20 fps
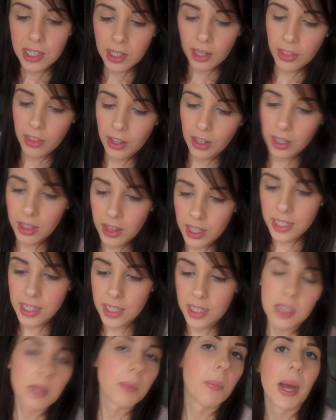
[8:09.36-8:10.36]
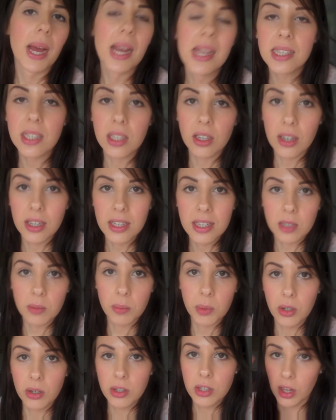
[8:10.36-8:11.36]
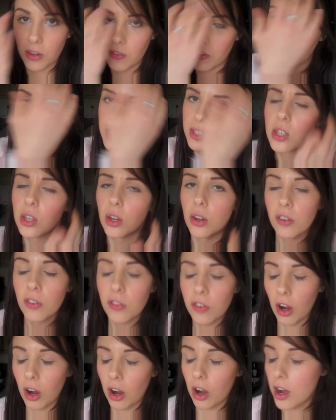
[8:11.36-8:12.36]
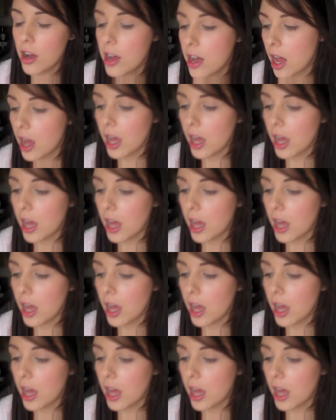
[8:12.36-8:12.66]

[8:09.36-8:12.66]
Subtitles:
I think this is the best Degusta box I've had so far.